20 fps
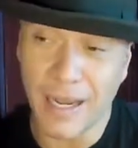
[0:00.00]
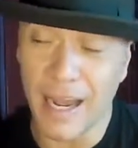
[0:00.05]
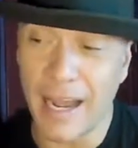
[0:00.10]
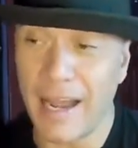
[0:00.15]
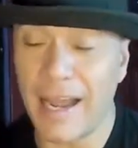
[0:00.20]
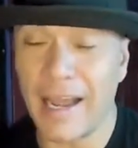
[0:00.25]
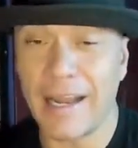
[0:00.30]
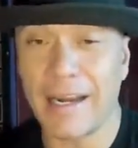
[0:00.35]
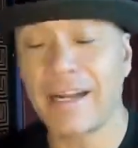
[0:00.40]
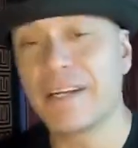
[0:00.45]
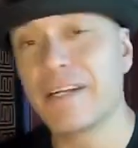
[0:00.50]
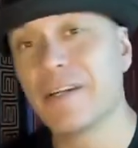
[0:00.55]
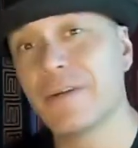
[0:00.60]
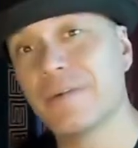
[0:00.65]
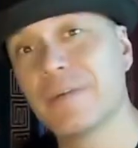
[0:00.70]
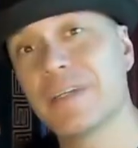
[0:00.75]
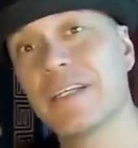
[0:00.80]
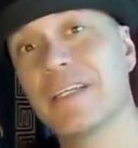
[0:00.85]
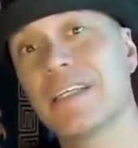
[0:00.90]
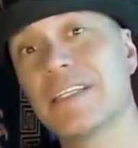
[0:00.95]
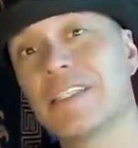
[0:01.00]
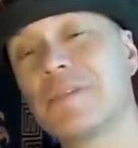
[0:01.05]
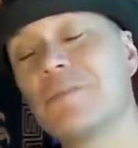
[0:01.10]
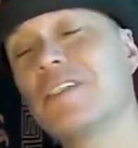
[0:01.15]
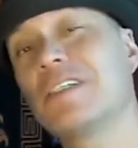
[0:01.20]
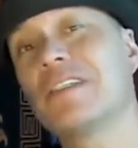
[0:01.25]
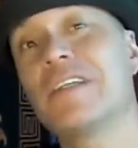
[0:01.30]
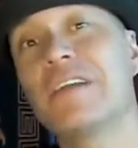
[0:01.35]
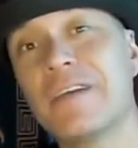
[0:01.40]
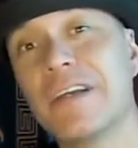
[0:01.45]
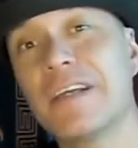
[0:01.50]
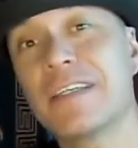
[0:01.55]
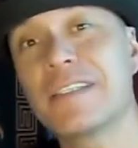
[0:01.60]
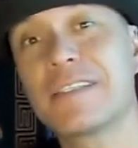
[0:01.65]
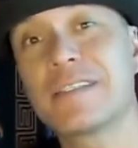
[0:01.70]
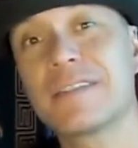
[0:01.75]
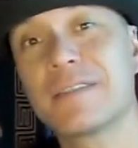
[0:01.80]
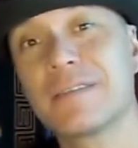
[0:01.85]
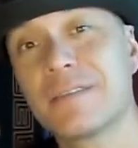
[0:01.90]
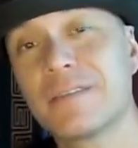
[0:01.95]
I don't know. It's
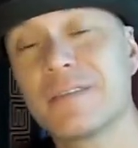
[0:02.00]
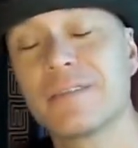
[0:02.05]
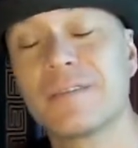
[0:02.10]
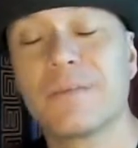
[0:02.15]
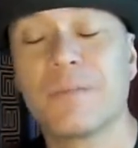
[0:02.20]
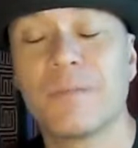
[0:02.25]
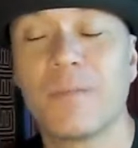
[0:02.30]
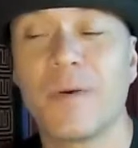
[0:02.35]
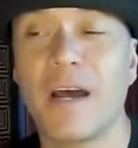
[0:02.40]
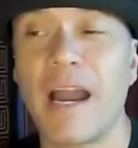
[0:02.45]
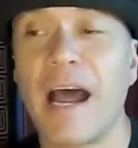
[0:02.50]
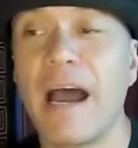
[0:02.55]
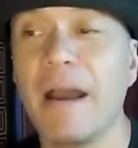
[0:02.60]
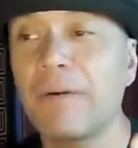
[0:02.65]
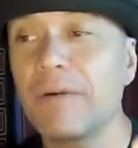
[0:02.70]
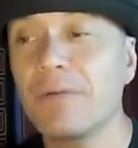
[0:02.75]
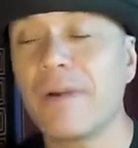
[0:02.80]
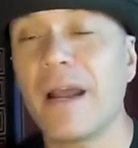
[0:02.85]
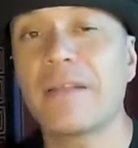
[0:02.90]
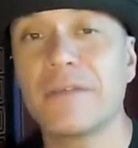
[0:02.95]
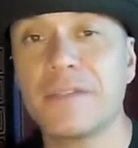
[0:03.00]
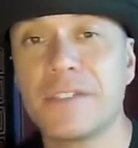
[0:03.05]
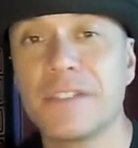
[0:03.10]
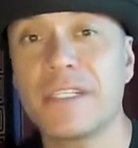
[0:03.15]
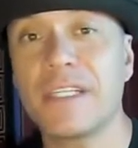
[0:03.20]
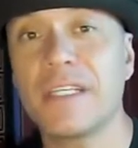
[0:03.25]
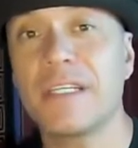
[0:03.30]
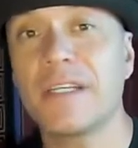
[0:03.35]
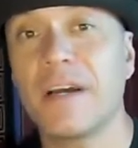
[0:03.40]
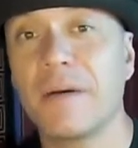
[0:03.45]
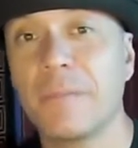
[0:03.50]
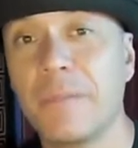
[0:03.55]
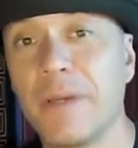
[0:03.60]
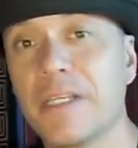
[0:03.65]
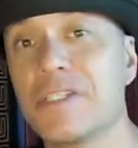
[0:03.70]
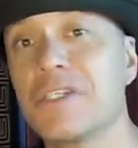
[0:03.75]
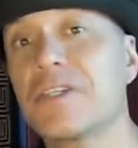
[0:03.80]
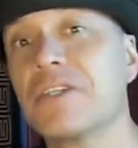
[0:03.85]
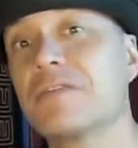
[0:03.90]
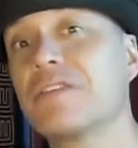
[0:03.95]
mysterious, but I would rather see a
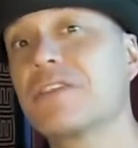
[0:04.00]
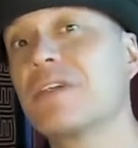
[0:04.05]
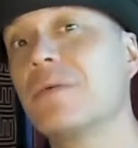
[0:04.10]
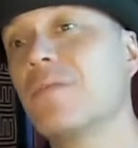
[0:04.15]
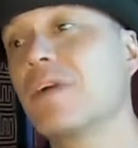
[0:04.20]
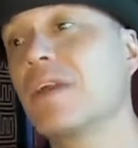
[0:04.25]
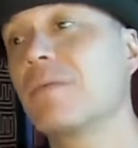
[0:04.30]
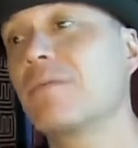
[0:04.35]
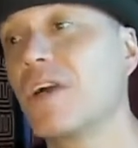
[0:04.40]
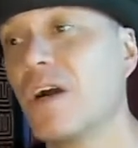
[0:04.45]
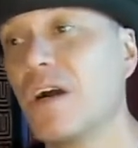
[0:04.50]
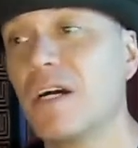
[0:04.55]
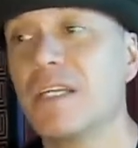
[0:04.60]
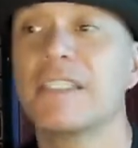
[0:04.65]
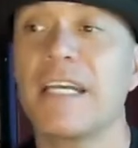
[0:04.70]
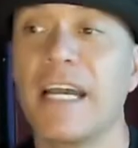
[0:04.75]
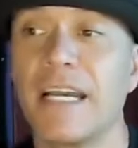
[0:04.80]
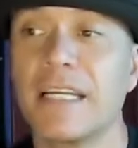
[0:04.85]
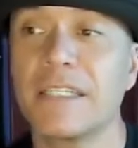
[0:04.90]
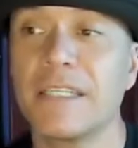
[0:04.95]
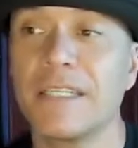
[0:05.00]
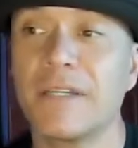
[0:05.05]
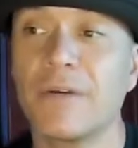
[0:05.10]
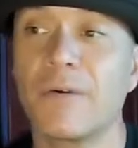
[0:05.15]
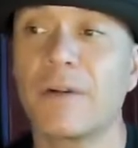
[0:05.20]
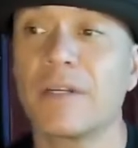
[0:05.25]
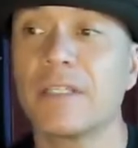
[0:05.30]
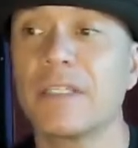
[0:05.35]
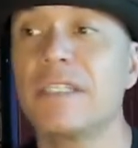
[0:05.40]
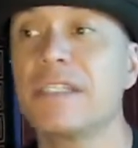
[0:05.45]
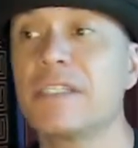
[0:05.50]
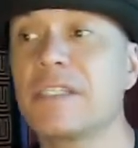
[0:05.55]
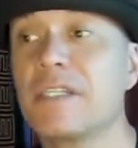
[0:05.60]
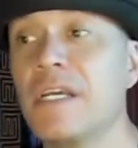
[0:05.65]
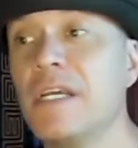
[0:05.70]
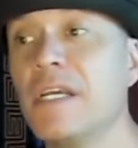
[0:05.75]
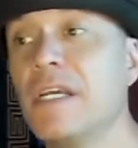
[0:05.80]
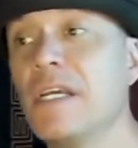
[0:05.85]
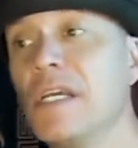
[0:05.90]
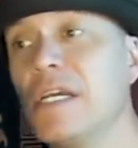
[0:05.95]
picture of someone I'm contacting, or at least
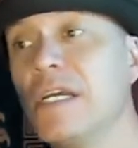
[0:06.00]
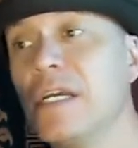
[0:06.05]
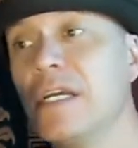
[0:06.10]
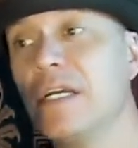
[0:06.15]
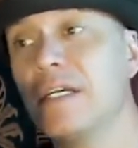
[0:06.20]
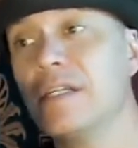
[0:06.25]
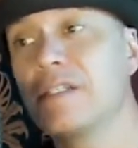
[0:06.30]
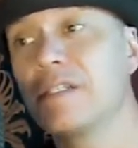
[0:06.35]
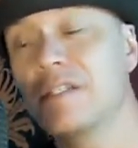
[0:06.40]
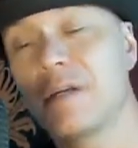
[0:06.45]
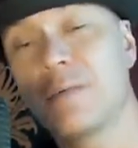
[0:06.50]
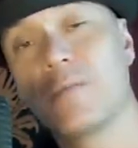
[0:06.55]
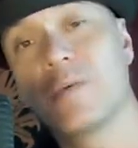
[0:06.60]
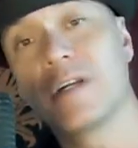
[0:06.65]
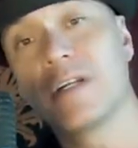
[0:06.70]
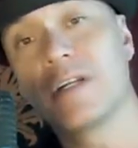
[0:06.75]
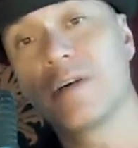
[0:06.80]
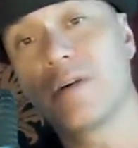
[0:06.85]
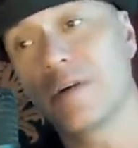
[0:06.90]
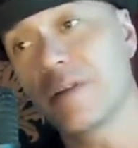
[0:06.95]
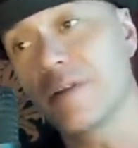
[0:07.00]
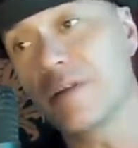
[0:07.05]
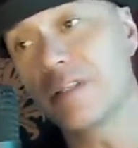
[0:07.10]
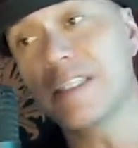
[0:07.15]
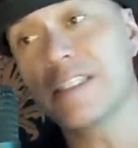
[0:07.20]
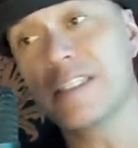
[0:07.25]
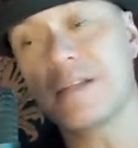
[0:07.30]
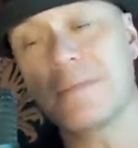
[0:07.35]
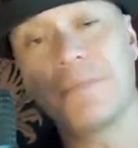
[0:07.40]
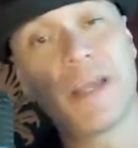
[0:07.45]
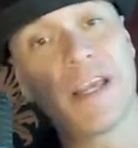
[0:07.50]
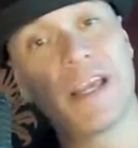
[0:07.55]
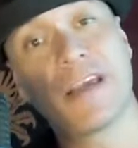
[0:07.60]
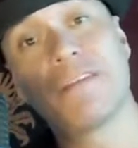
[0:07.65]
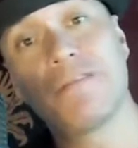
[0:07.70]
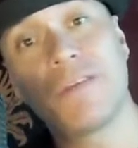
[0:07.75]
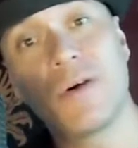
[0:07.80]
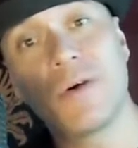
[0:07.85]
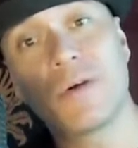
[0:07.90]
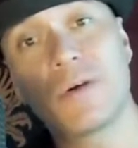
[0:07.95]
a
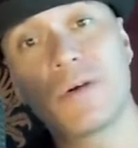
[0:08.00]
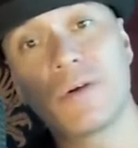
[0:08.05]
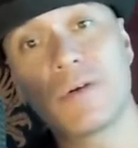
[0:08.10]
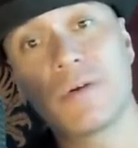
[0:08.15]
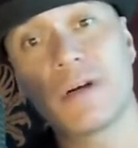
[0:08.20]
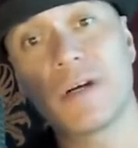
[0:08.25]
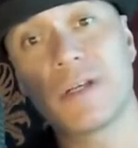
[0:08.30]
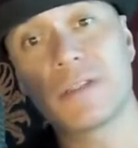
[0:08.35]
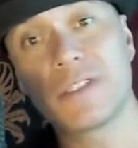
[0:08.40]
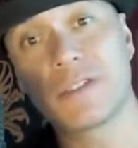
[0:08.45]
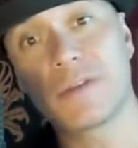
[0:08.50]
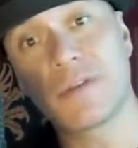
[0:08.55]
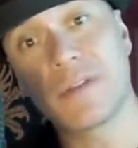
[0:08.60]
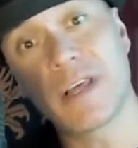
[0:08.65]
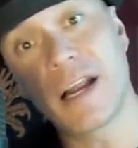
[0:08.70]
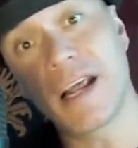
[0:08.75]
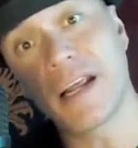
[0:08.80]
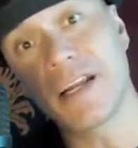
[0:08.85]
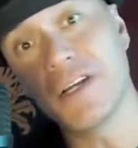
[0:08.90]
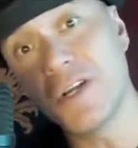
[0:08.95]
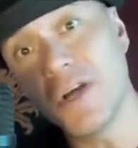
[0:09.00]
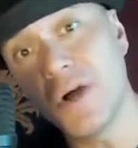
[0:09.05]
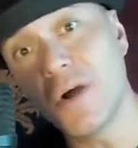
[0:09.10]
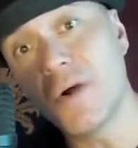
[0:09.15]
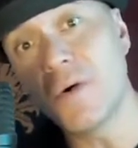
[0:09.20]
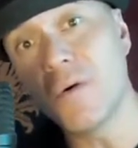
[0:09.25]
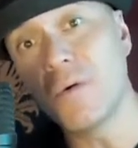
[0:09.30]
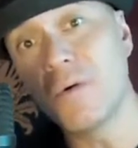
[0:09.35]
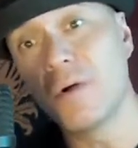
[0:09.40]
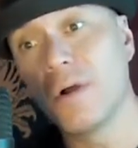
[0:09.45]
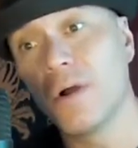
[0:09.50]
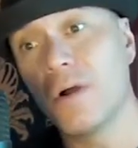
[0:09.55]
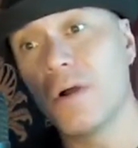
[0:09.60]
band photo, so that I know